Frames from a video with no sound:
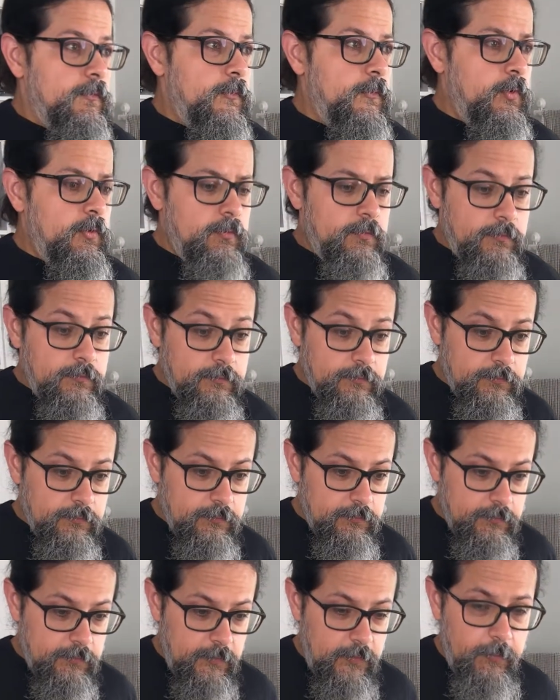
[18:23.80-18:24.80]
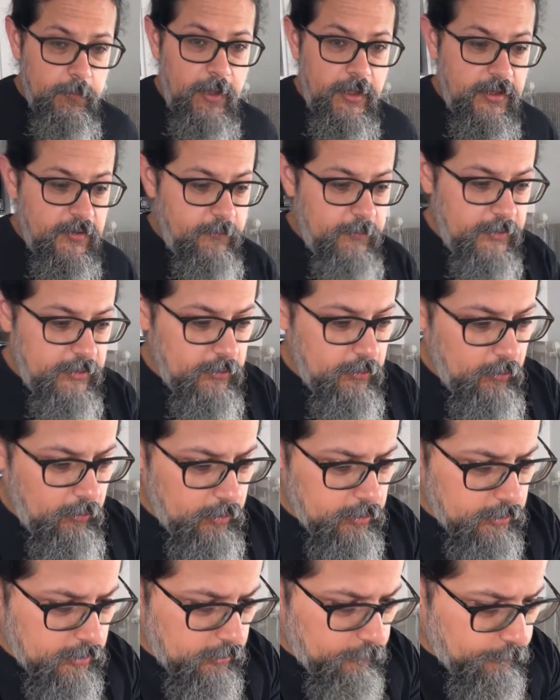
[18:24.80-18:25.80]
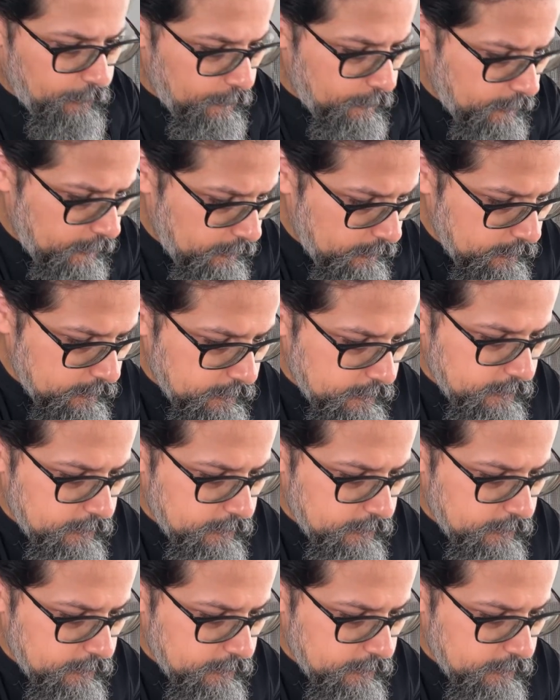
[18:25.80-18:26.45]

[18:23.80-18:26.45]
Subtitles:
No. It might have been your computer.